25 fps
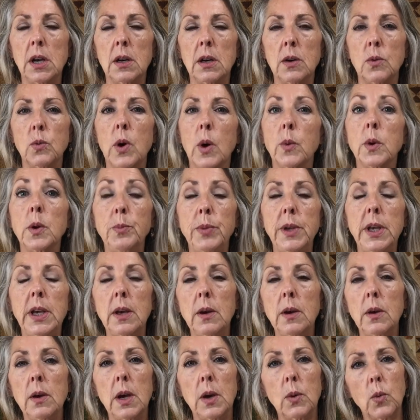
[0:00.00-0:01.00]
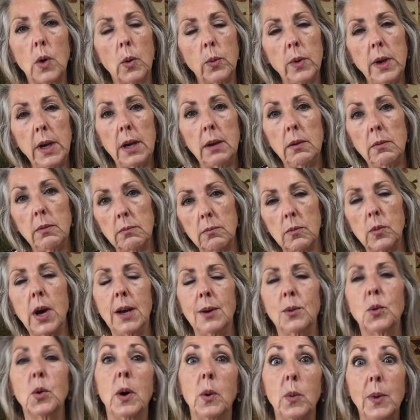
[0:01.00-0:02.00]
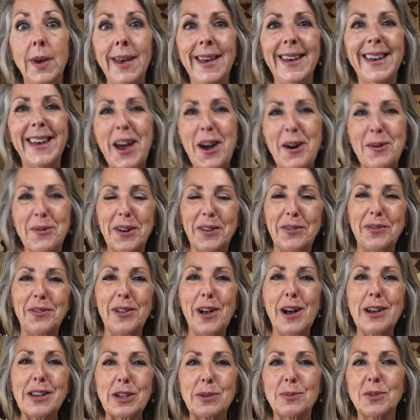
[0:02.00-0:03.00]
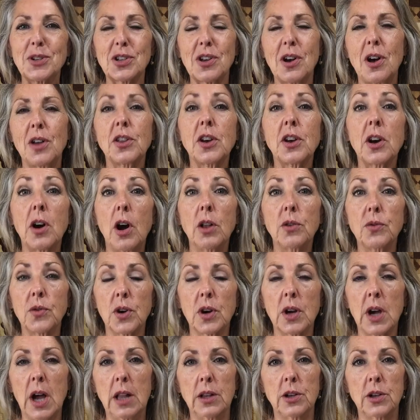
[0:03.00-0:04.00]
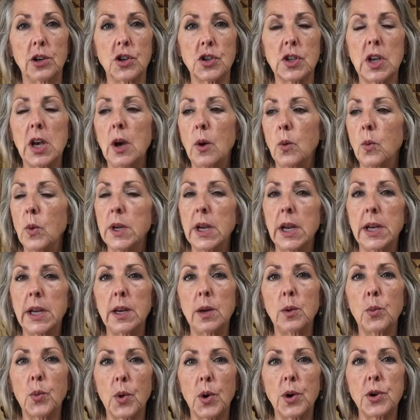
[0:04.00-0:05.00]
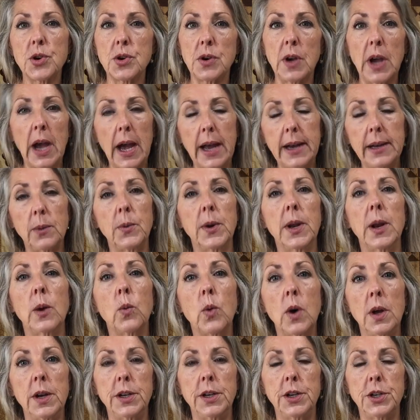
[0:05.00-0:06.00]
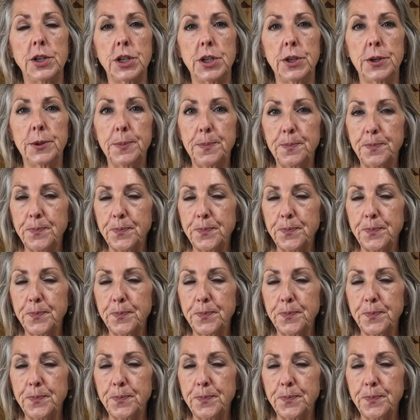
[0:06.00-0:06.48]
what would be what FlossTubers called for colors. When I did embroidery, I did what I wanted to.